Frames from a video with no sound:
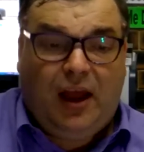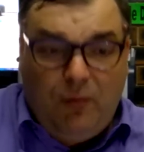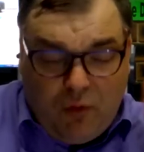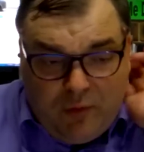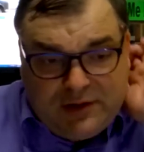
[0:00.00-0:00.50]
I
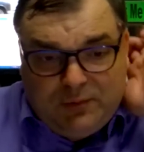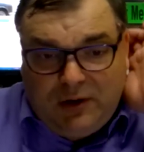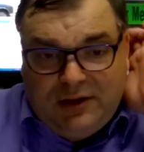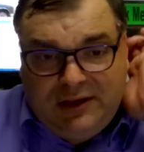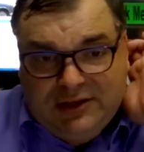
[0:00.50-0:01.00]
always
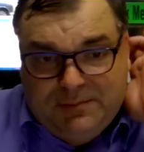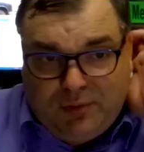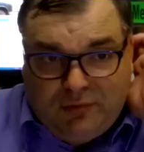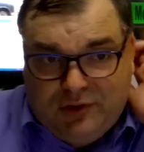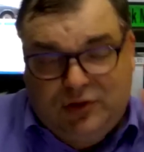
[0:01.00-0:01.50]
wanted the
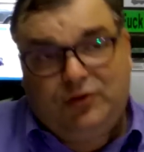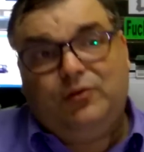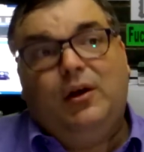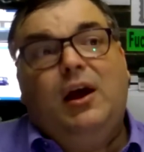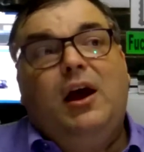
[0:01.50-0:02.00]
Explorer 2.